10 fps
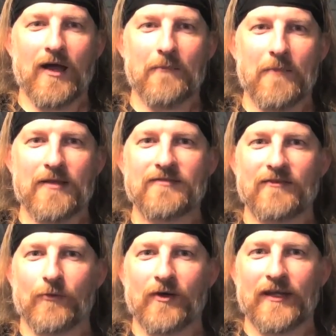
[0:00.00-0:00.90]
months
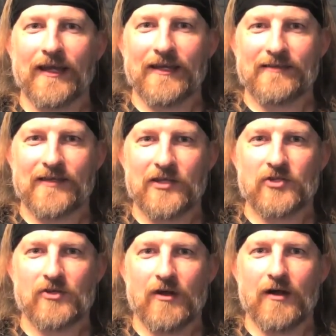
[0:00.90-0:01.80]
of working in C
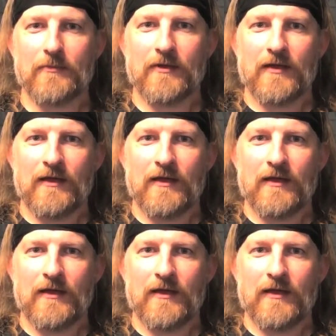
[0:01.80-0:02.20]
Sharp,